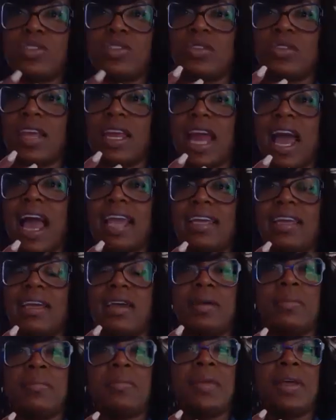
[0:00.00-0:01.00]
trying to make sure
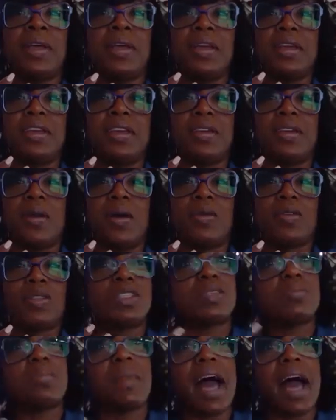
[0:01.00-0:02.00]
that I am,
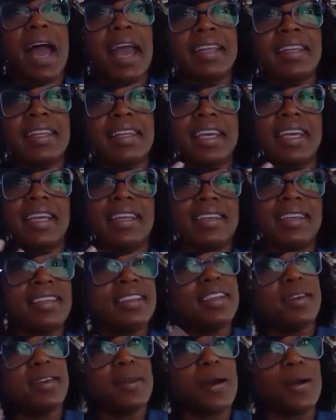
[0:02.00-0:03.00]

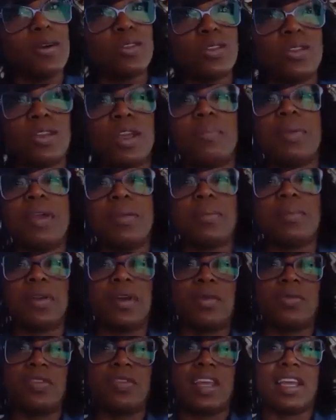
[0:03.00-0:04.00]
smiling, so that people
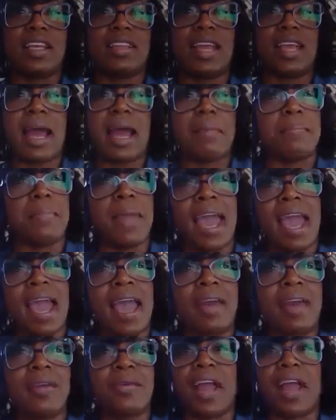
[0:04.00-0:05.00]
don't think that I'm
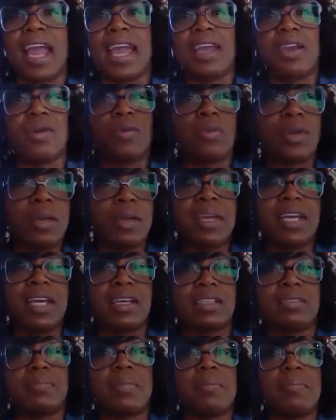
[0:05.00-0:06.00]
mad or angry,
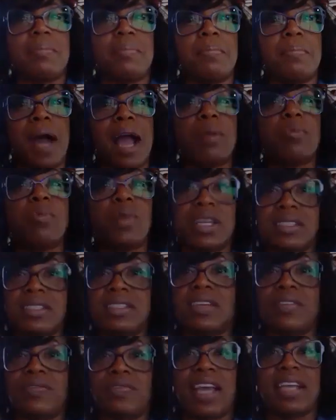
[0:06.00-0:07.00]
because my
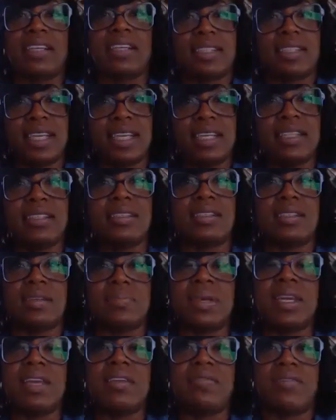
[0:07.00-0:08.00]
resting face tends to
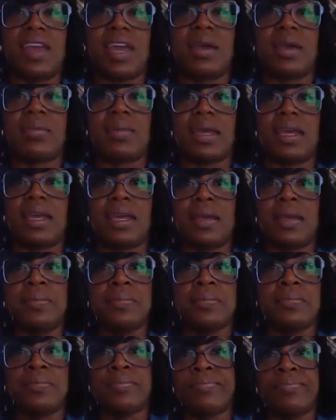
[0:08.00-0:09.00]
be very
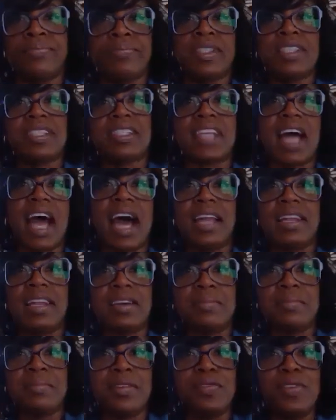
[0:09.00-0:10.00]

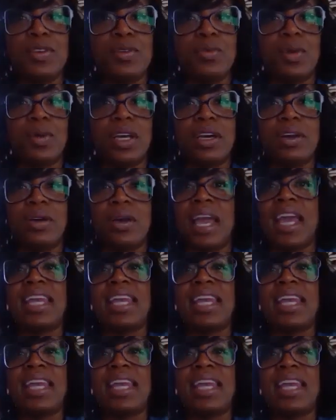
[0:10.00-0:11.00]
solemn, if you will,
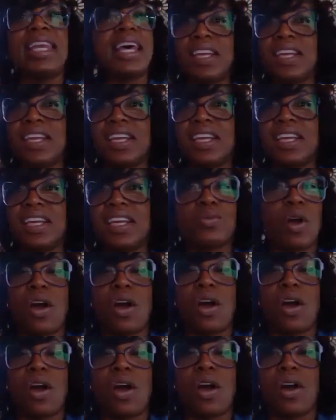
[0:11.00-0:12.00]
and nothing
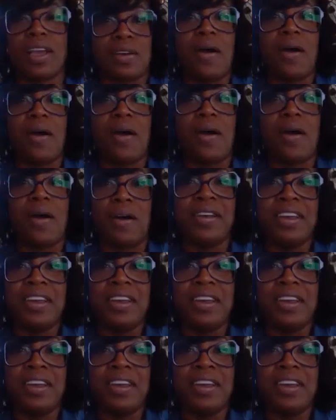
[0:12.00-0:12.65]
is wrong at all.